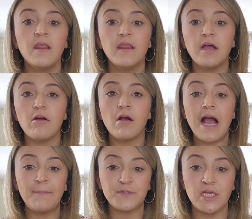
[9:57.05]
there are
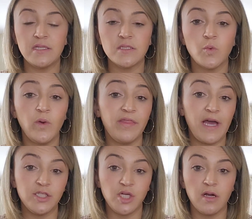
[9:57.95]
options with
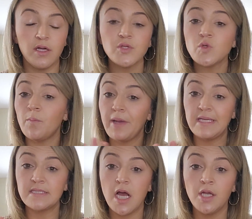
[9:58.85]
that chunk. So
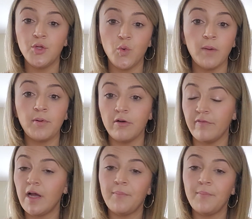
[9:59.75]
based on your profile,